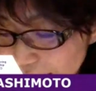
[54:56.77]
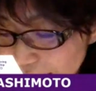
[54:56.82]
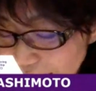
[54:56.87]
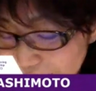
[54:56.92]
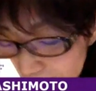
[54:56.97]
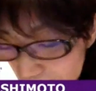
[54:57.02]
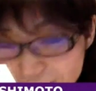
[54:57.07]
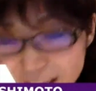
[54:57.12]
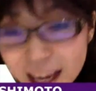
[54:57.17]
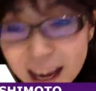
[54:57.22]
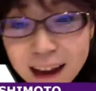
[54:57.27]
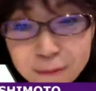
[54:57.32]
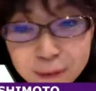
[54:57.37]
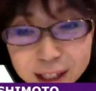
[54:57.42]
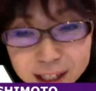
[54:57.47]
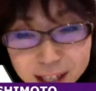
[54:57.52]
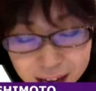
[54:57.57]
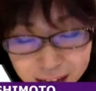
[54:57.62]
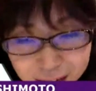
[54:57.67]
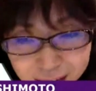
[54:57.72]
actually
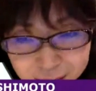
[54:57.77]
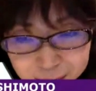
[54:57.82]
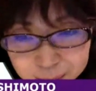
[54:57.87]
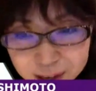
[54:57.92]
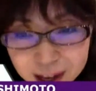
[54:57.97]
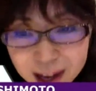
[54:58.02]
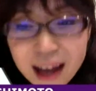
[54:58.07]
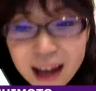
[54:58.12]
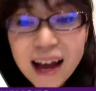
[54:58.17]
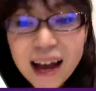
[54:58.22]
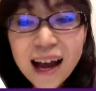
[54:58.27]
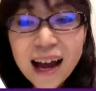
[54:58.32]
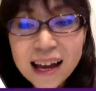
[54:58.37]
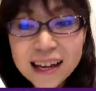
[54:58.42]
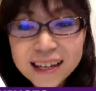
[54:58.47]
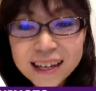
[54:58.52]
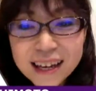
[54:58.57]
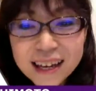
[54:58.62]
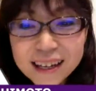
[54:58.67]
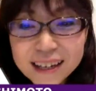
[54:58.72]
every time
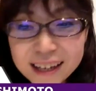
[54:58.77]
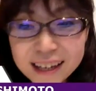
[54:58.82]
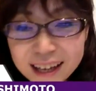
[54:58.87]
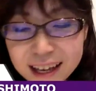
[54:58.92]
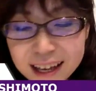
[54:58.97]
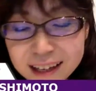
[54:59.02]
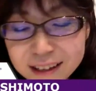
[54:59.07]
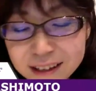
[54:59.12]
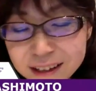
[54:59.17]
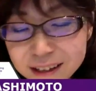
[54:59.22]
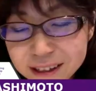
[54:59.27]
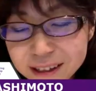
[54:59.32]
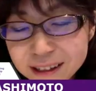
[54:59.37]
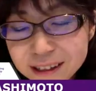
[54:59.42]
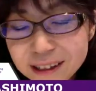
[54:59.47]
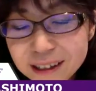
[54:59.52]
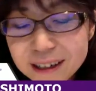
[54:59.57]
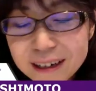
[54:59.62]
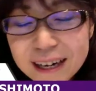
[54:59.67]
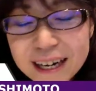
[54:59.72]
I can get
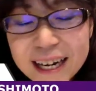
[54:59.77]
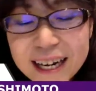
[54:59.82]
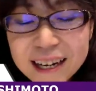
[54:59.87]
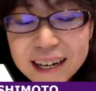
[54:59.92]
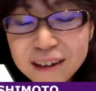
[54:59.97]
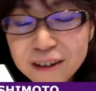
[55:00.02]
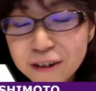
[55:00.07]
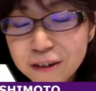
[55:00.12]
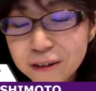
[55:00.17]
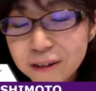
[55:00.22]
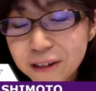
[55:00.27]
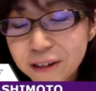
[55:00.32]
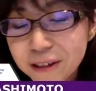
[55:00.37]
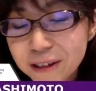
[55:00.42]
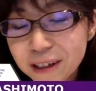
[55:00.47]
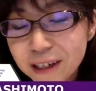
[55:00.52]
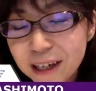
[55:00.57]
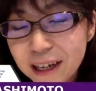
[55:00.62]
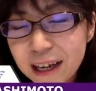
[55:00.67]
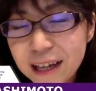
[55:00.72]
really good
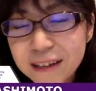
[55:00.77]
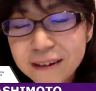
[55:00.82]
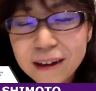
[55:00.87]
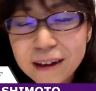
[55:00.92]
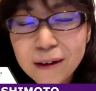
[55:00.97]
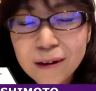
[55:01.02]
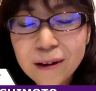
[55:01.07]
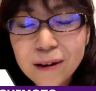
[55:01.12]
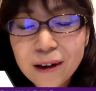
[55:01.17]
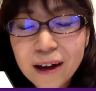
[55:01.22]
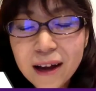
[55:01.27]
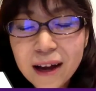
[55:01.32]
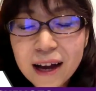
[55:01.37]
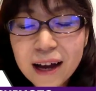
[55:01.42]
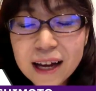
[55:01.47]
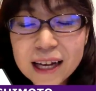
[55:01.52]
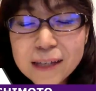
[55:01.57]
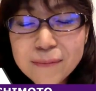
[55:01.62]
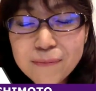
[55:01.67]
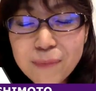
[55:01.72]

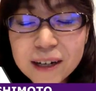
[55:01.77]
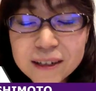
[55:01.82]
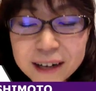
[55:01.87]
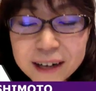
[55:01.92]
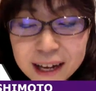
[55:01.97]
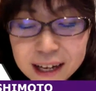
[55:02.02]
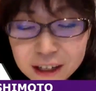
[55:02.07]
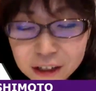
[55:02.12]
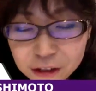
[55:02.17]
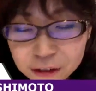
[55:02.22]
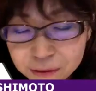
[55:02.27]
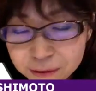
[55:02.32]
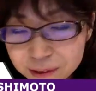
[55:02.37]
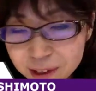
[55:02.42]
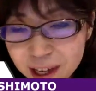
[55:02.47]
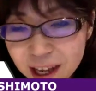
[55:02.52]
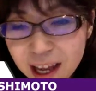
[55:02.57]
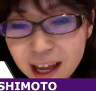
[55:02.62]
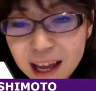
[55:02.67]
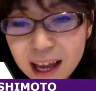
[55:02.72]
inspiration,
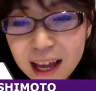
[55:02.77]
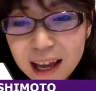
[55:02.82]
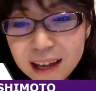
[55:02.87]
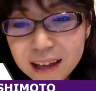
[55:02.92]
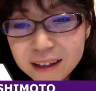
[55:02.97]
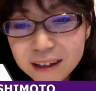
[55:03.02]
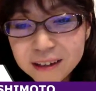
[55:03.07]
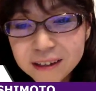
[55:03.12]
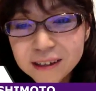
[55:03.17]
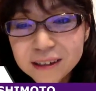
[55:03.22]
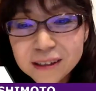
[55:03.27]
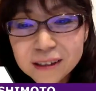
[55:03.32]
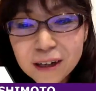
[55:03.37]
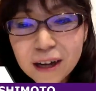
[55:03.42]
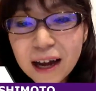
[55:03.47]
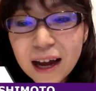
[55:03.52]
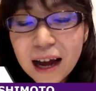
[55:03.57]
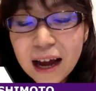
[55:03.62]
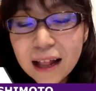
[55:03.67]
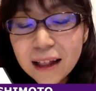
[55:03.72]
and
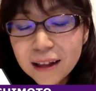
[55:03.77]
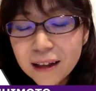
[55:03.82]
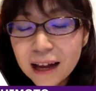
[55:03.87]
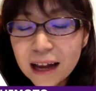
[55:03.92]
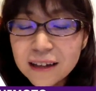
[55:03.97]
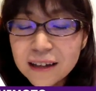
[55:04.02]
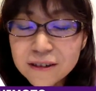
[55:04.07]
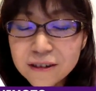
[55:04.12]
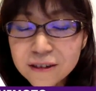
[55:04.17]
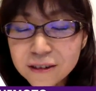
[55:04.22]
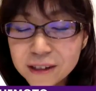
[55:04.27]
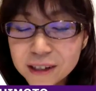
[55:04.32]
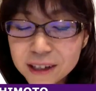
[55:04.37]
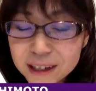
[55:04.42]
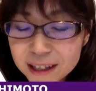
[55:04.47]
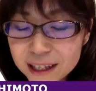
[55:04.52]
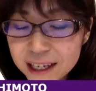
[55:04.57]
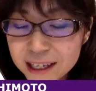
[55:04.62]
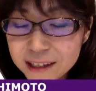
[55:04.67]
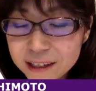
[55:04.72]
I could
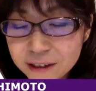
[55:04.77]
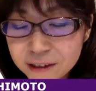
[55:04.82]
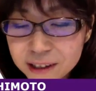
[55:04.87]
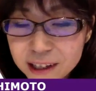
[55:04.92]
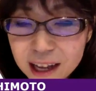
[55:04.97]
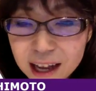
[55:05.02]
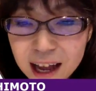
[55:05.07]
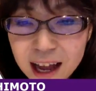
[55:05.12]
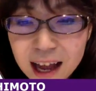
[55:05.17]
listen